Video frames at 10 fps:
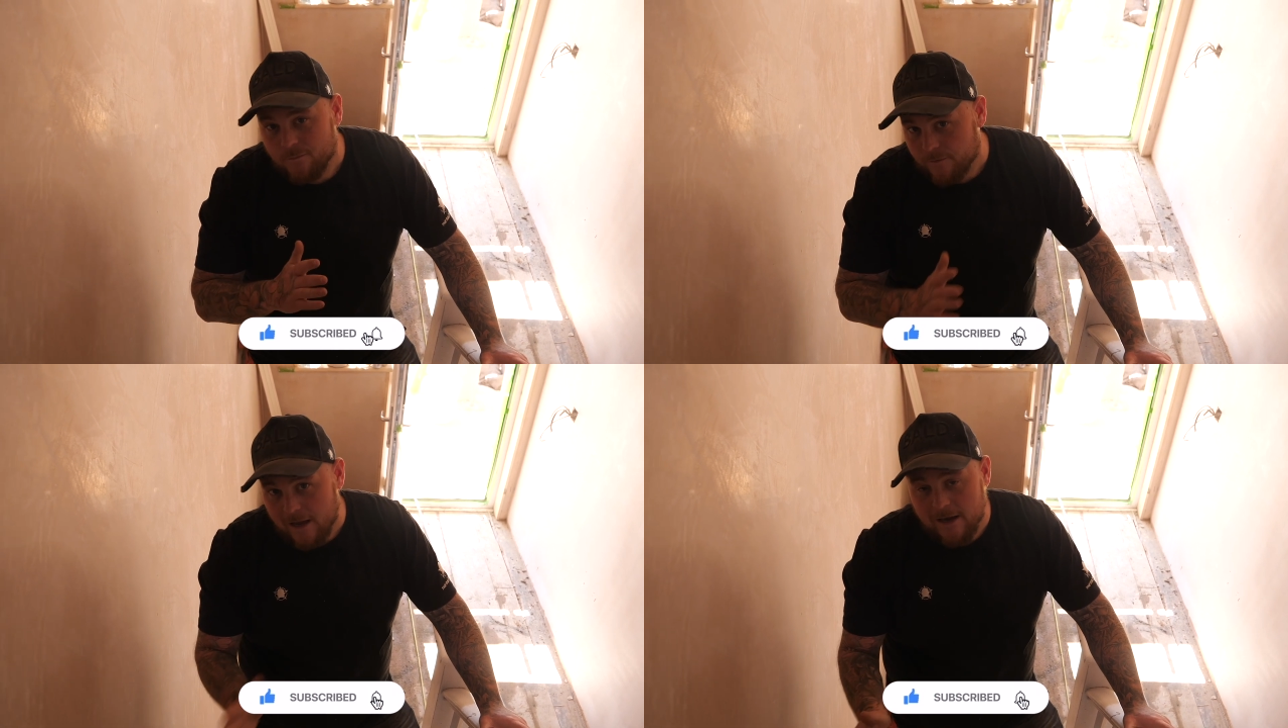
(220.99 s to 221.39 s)

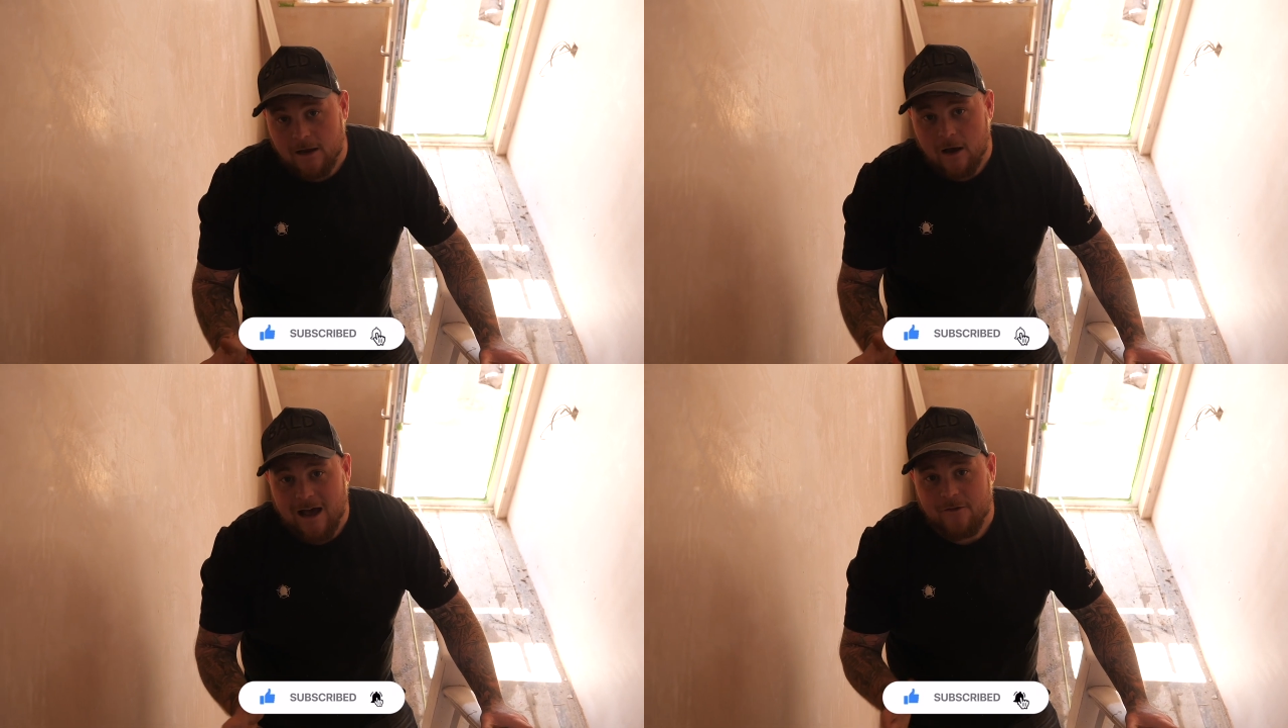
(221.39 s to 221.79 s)
They
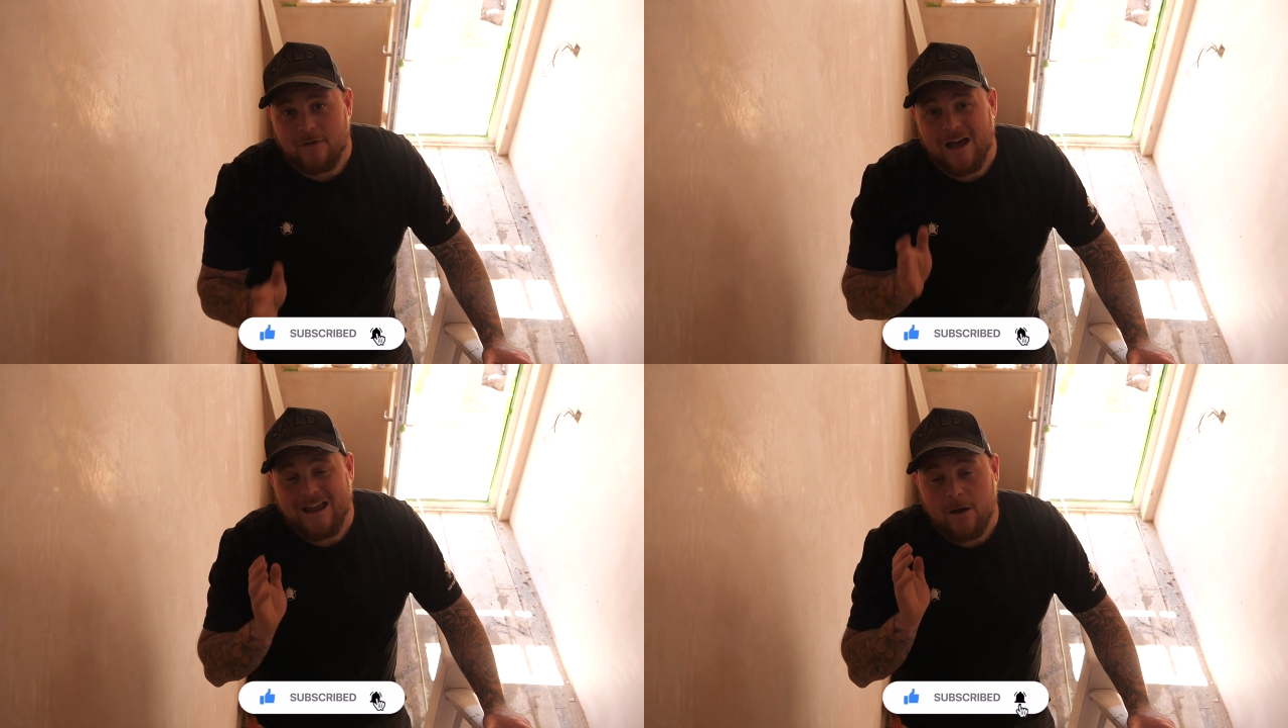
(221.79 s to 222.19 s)
have
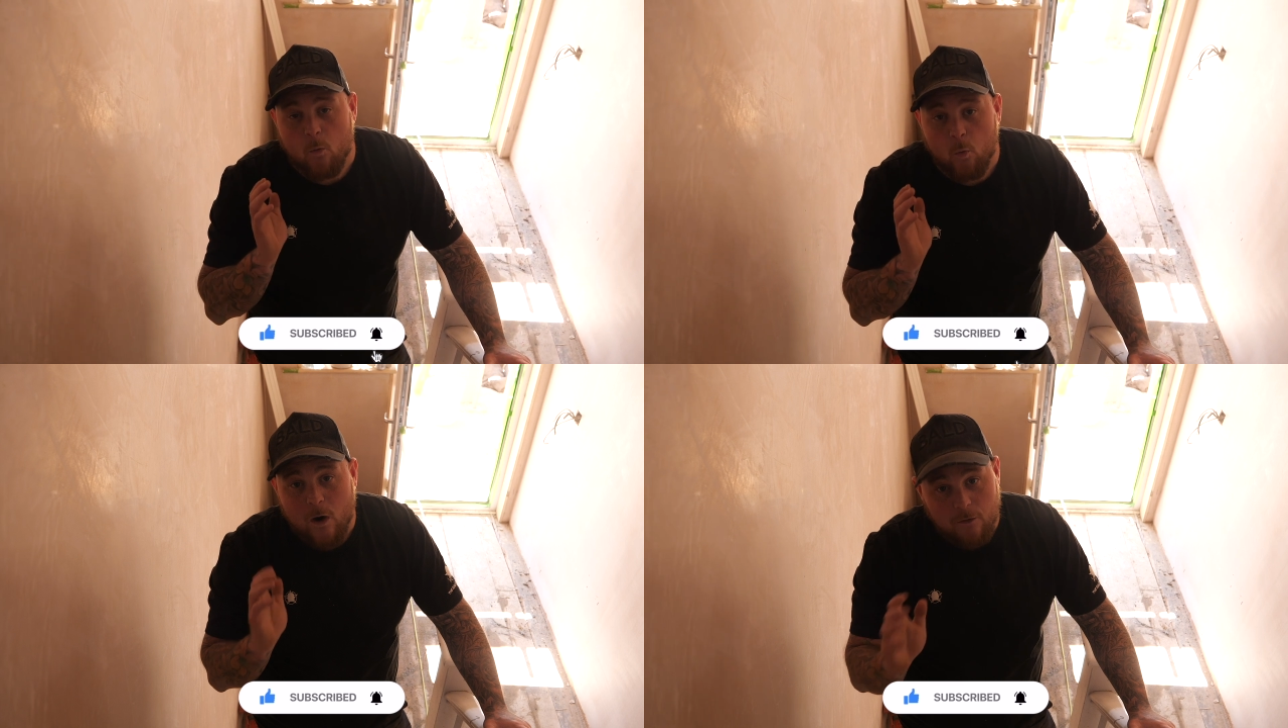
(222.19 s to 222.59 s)
a
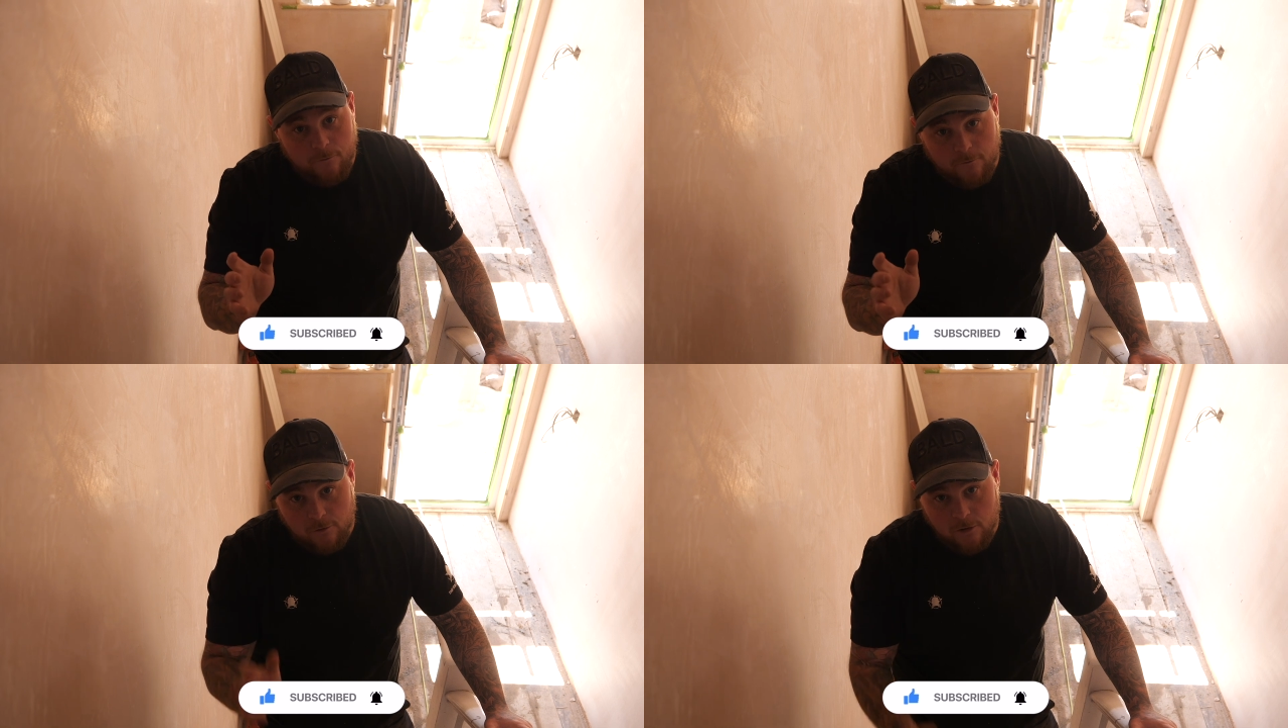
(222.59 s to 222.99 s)

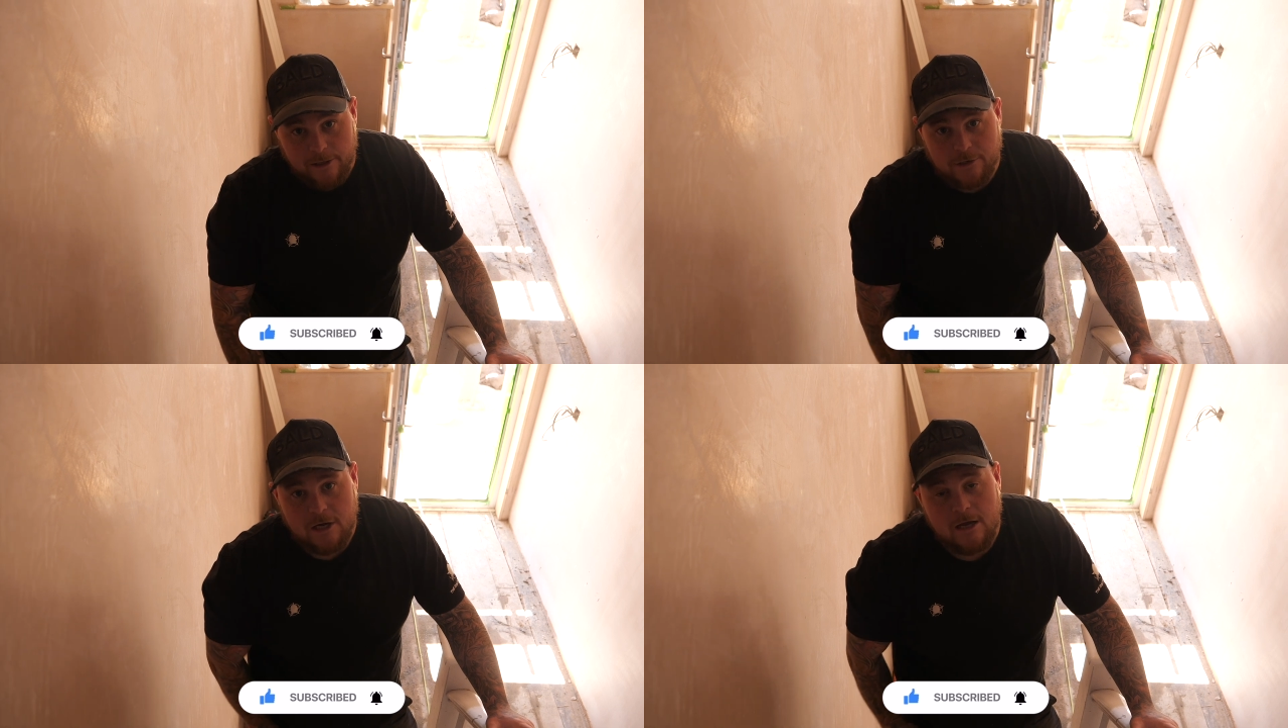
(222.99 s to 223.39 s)
wealth of
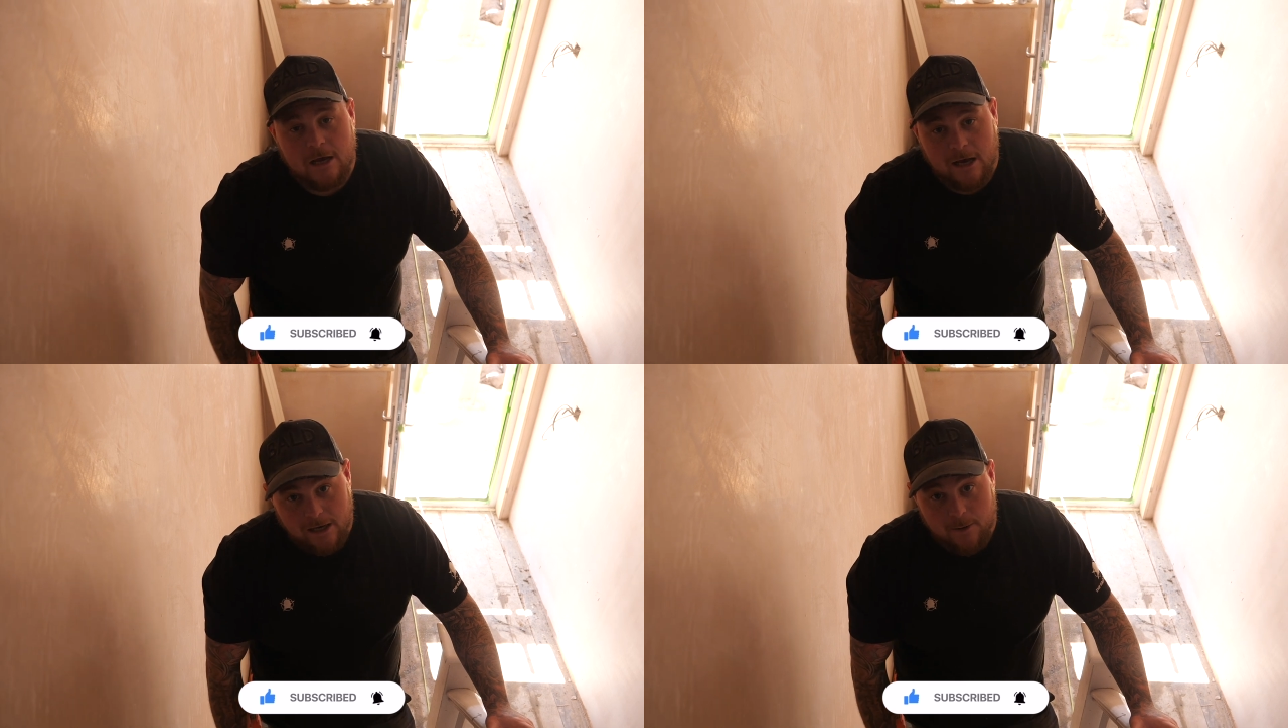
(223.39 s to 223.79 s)
knowledge
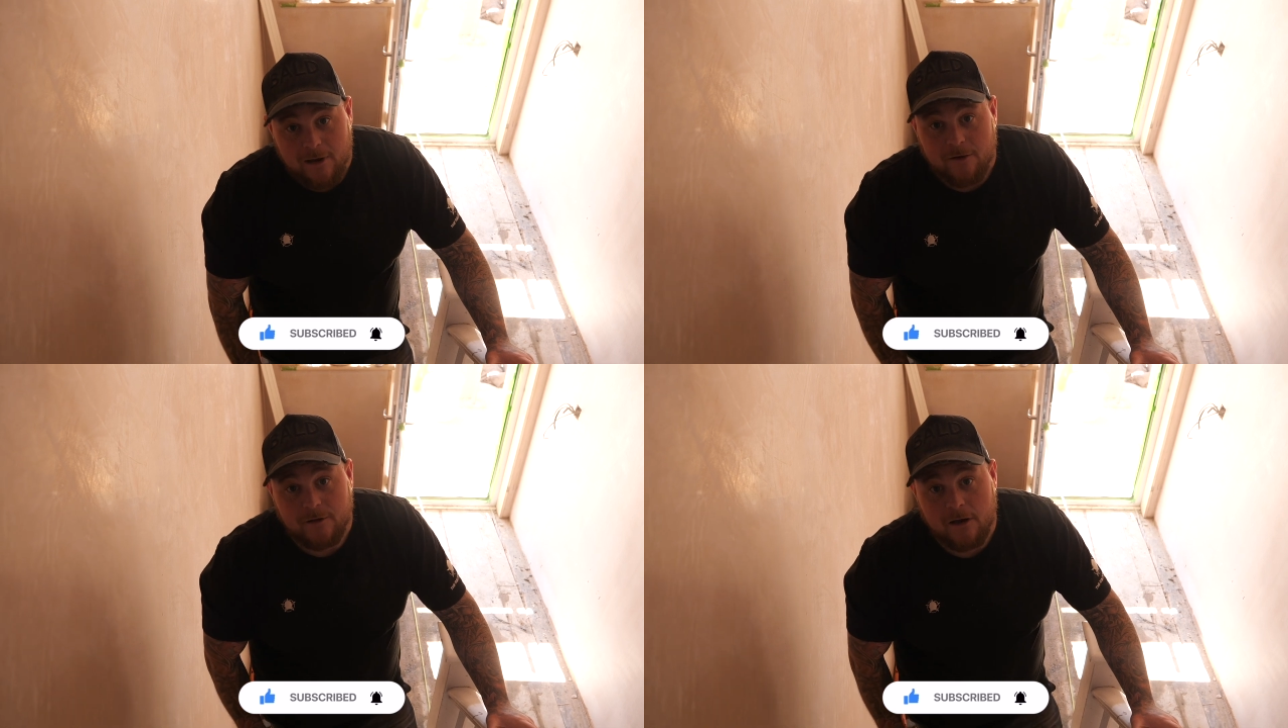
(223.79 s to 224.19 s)
and they'll be
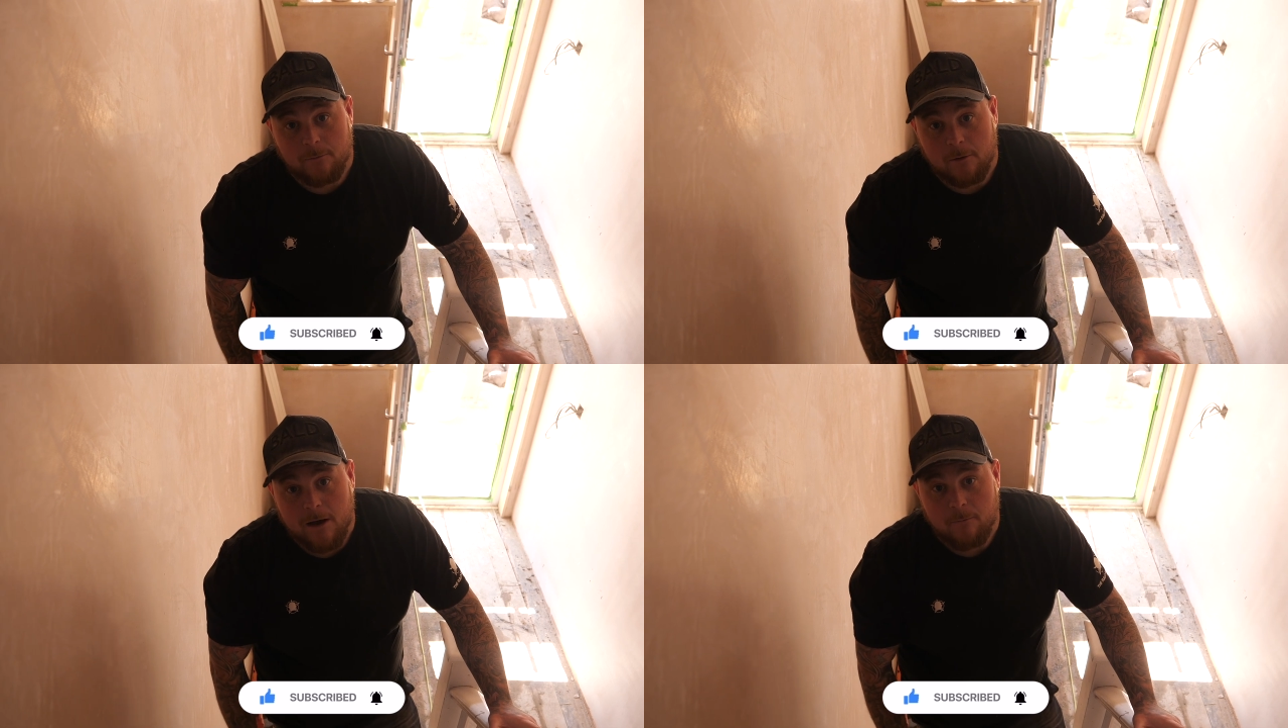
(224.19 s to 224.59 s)
able to help
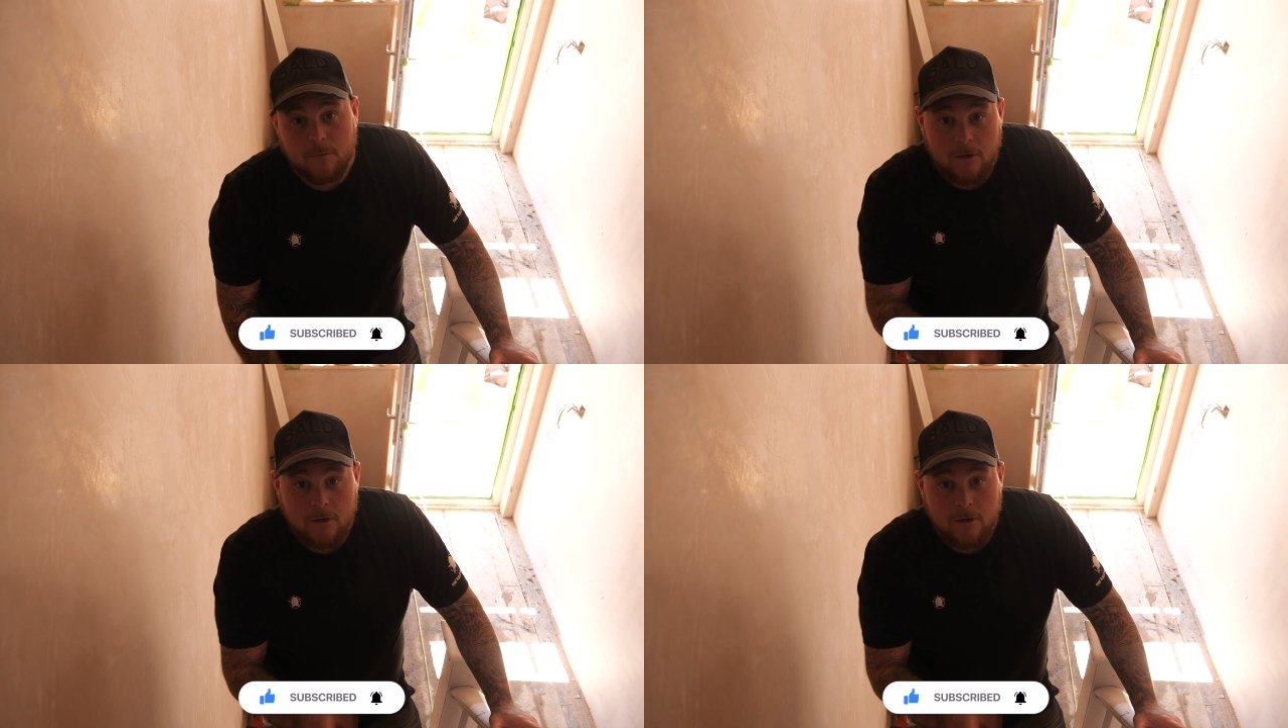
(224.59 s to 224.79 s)
you out.